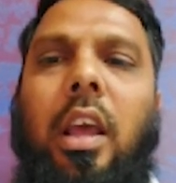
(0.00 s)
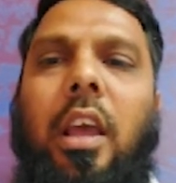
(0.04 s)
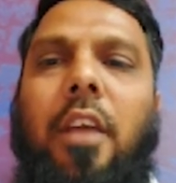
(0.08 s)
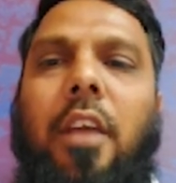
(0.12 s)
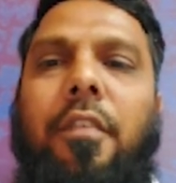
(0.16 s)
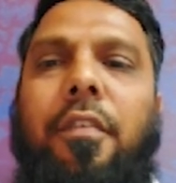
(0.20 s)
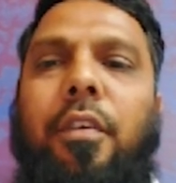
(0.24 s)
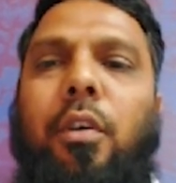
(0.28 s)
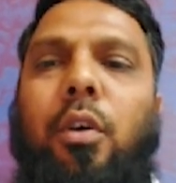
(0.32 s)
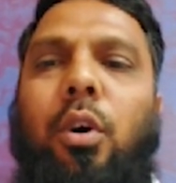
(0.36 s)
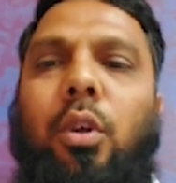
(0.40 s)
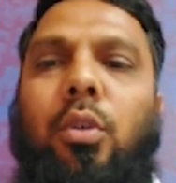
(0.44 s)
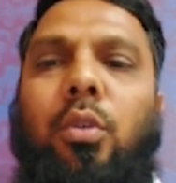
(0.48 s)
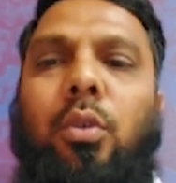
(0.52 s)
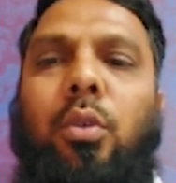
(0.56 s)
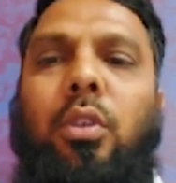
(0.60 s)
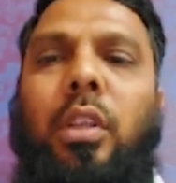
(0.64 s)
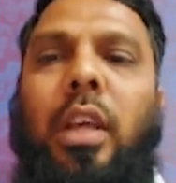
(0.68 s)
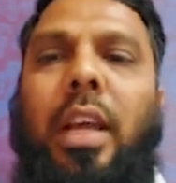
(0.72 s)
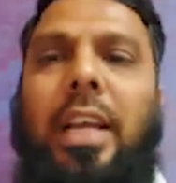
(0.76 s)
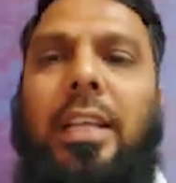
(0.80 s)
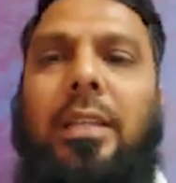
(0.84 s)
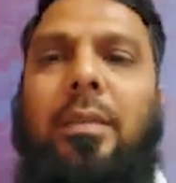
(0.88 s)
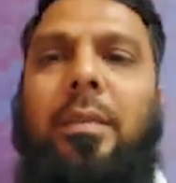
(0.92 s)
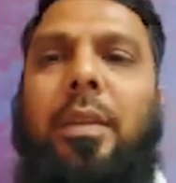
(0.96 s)
If we go through
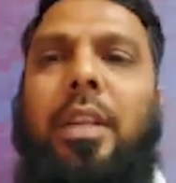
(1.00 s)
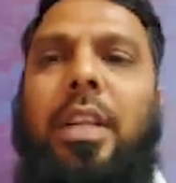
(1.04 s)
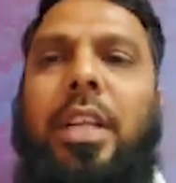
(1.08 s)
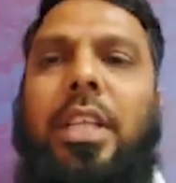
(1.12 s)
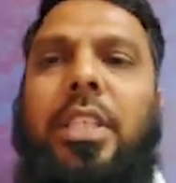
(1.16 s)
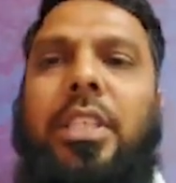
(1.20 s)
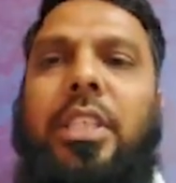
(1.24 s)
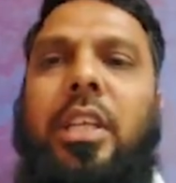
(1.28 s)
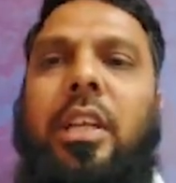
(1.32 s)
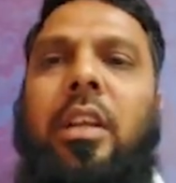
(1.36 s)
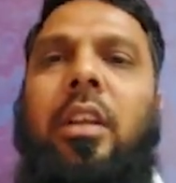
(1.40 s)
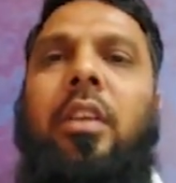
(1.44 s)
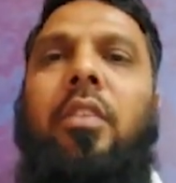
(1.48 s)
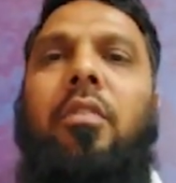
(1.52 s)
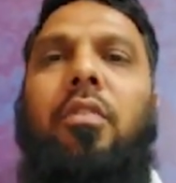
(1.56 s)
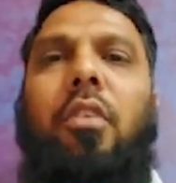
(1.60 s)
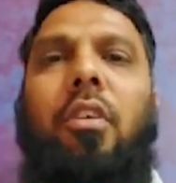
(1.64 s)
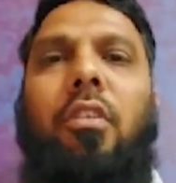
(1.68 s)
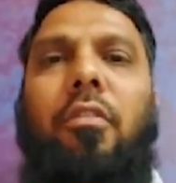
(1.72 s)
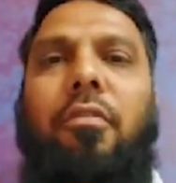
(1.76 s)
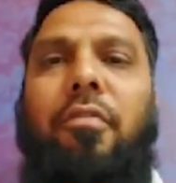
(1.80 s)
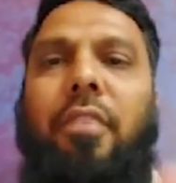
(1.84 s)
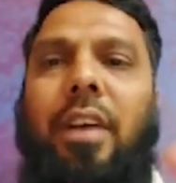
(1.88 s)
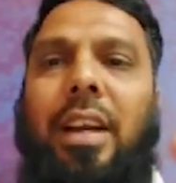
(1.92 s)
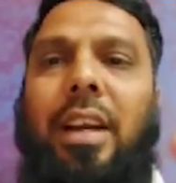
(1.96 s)
the explanation, we
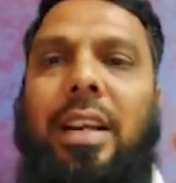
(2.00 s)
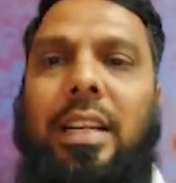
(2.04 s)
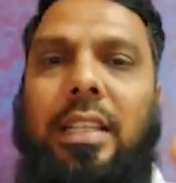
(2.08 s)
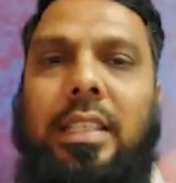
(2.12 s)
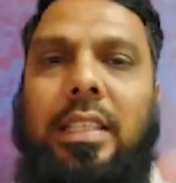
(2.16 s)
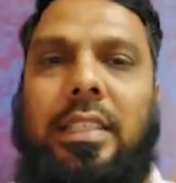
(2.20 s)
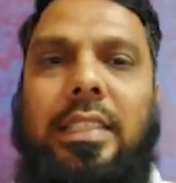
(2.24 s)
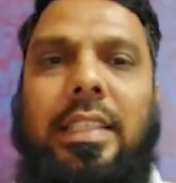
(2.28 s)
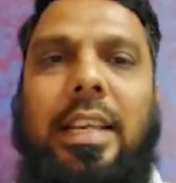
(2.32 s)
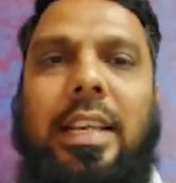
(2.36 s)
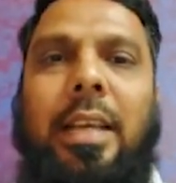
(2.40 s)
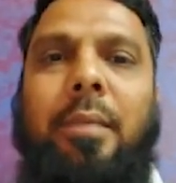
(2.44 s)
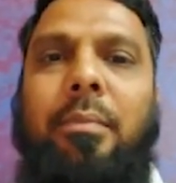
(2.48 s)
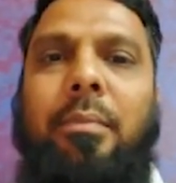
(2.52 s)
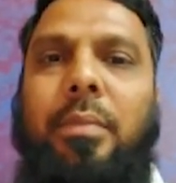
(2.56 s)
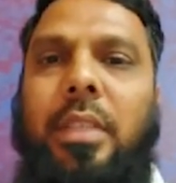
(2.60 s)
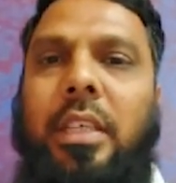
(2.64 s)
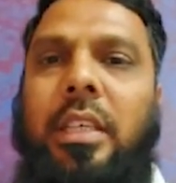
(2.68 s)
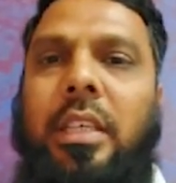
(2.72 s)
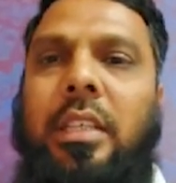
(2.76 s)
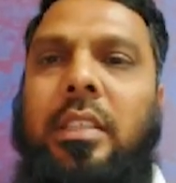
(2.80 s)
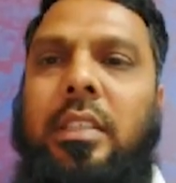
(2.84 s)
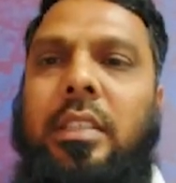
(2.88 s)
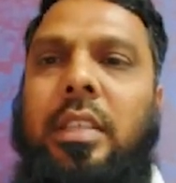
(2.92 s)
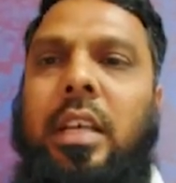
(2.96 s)
will find the same
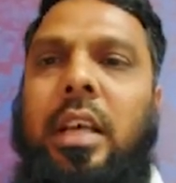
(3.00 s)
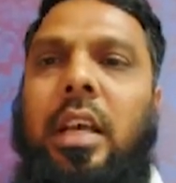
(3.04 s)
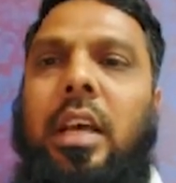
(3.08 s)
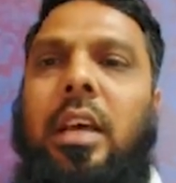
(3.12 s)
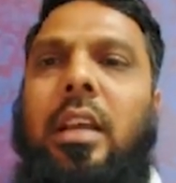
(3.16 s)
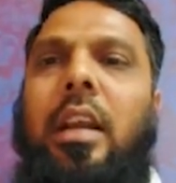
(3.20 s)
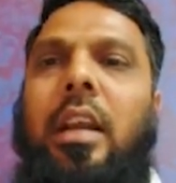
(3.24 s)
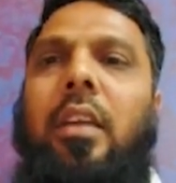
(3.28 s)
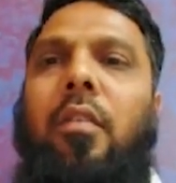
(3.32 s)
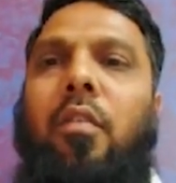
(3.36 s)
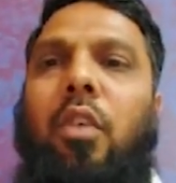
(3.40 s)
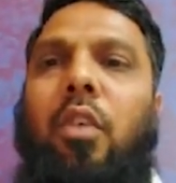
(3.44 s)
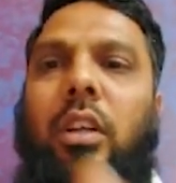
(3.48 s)
things, right?